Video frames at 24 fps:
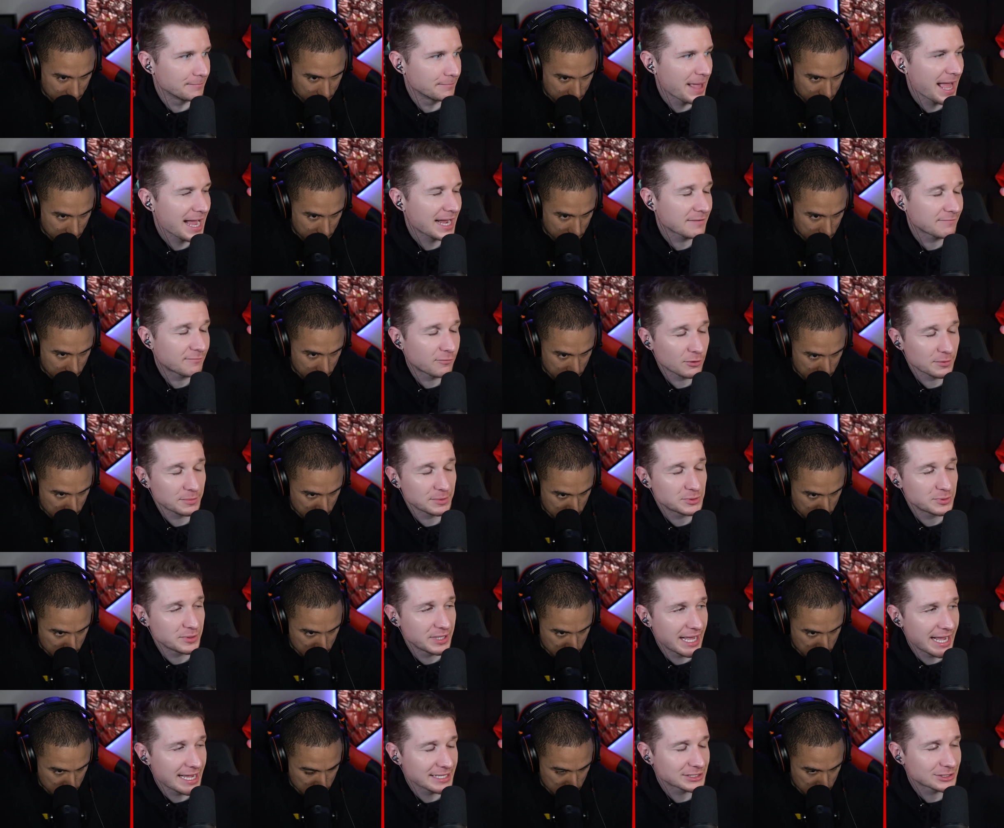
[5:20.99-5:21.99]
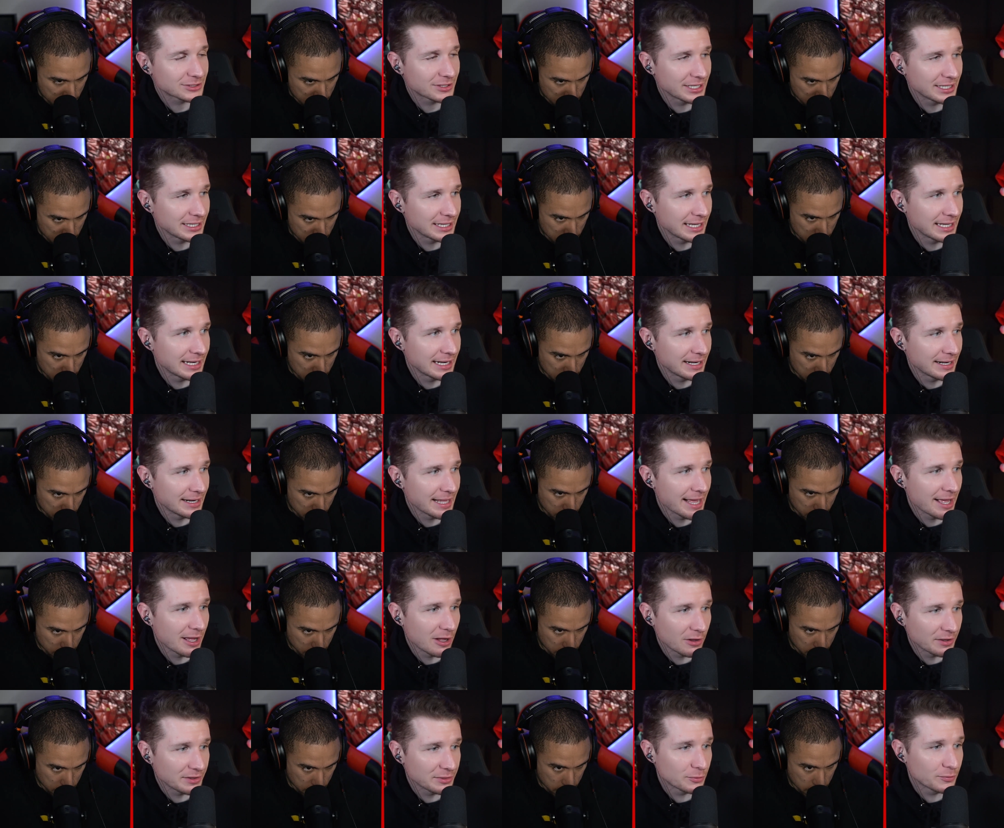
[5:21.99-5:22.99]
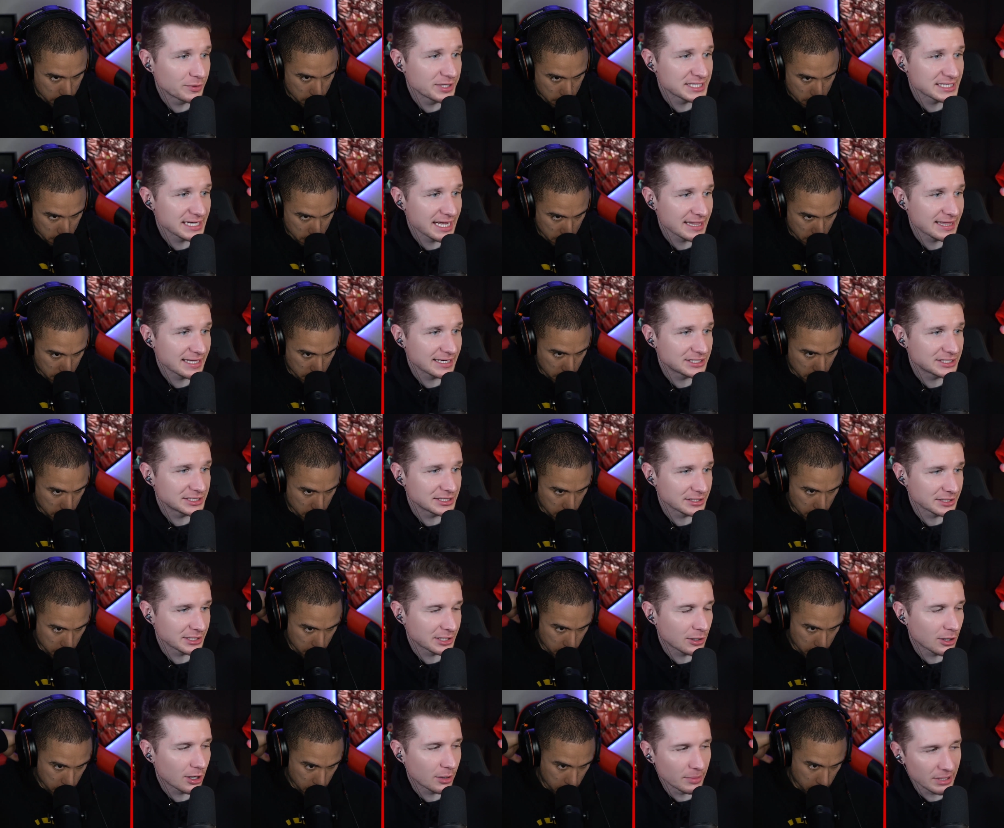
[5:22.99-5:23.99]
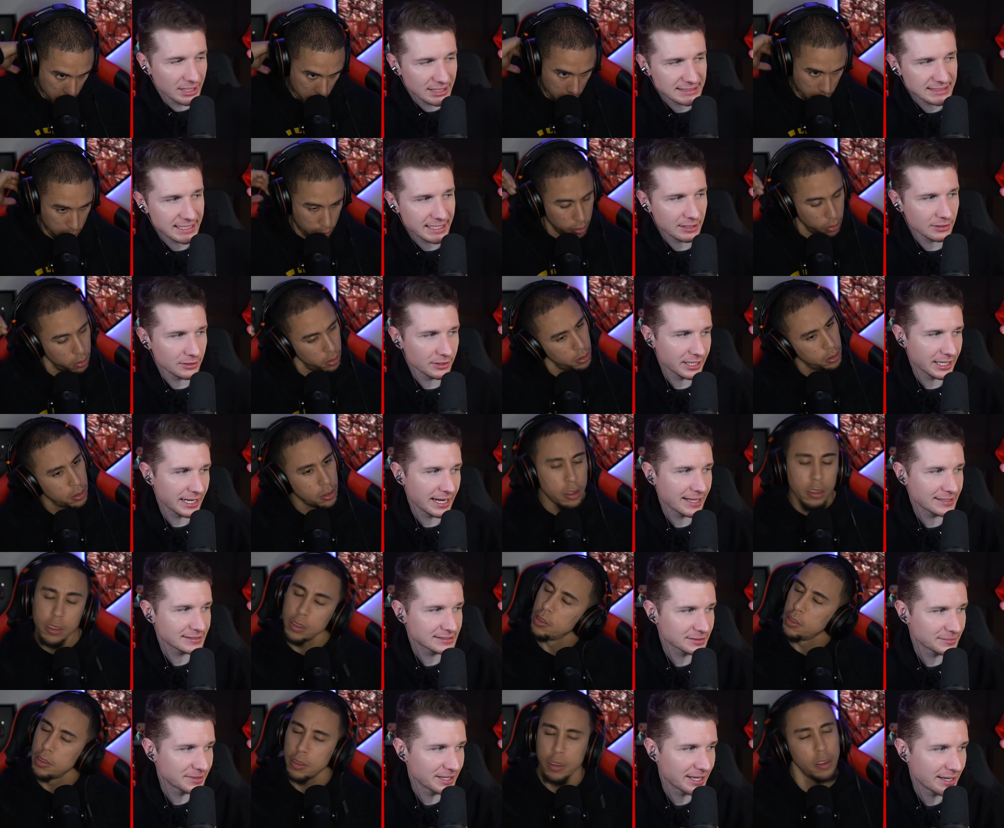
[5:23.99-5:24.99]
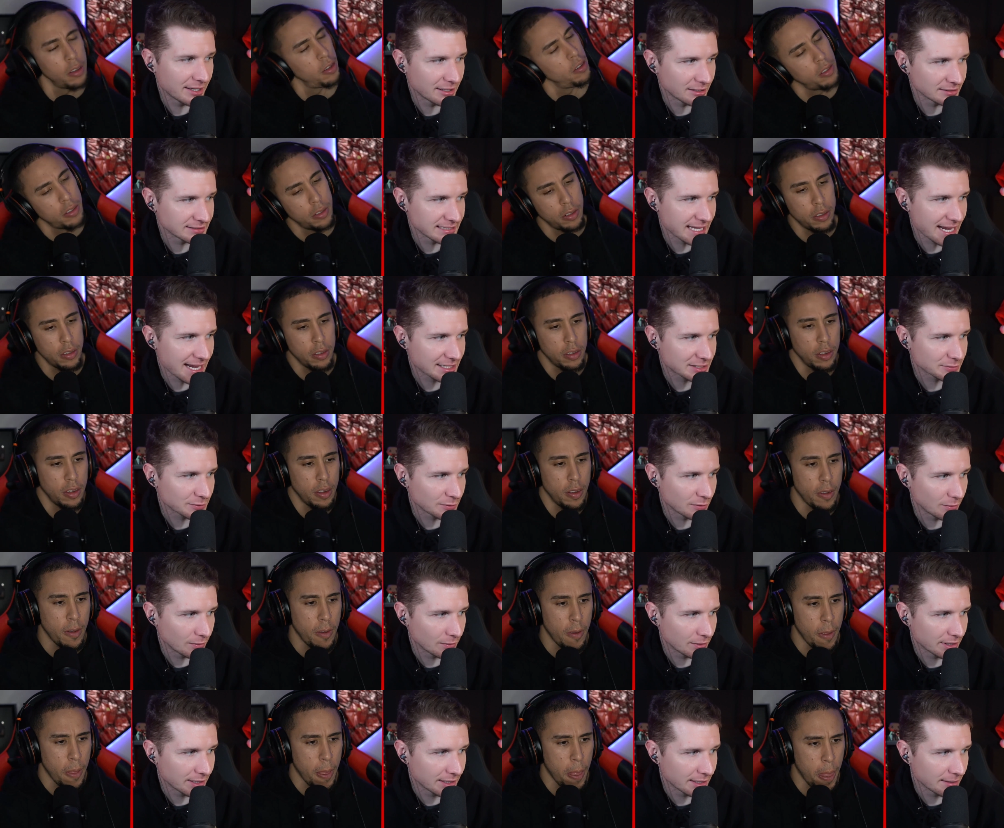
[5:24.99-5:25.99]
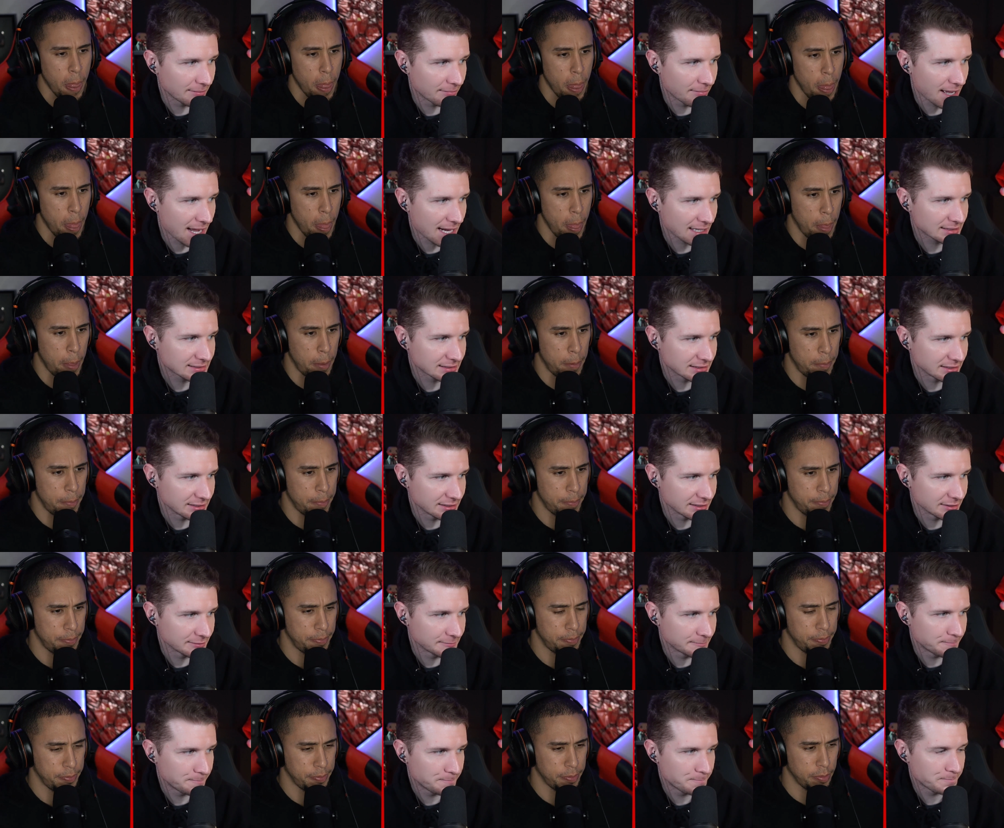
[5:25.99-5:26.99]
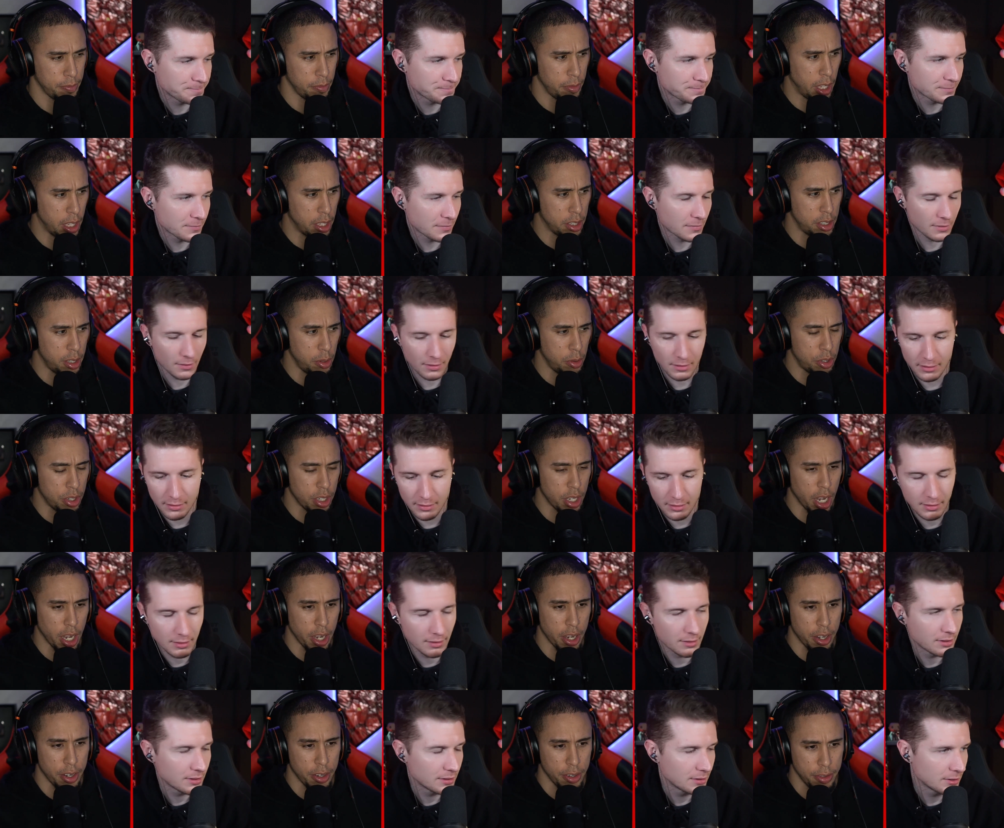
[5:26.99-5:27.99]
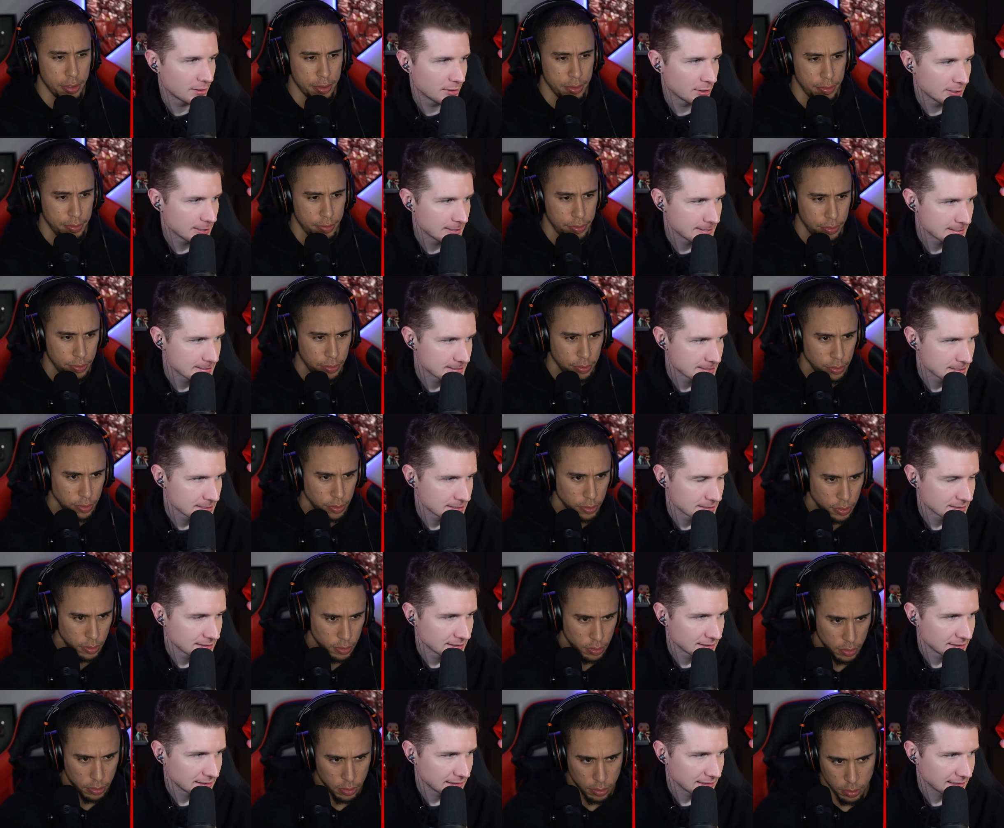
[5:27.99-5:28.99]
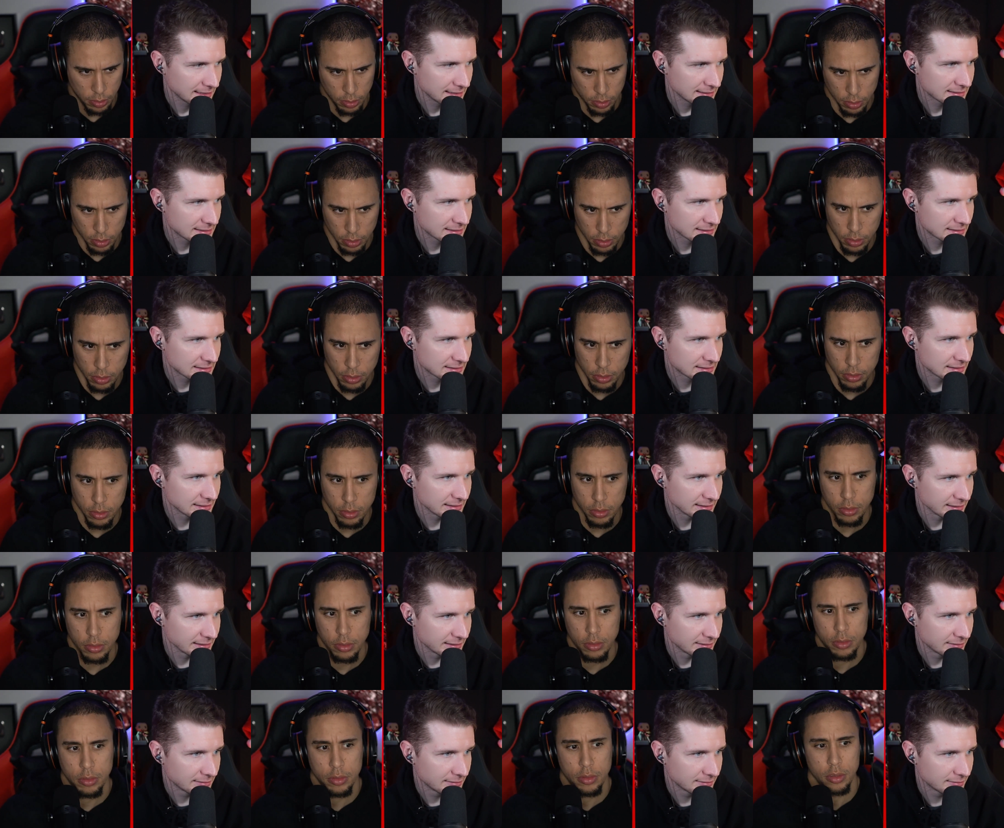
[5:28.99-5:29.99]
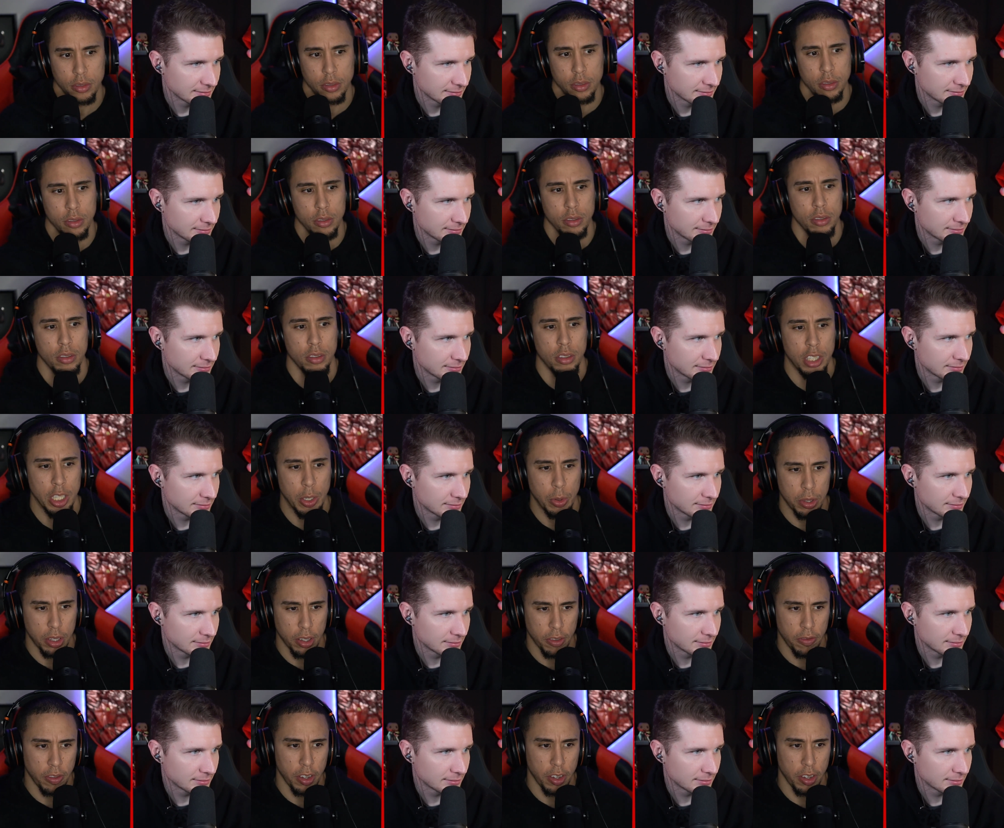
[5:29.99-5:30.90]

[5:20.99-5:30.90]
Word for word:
Speaker 1: back and forth between Astrid and, and Elle, and the reason I think she's on the card. But let's take a look at some of Elle's actual uh, boxing here. Yeah, let's see what she got here. Let's see. Let's see what the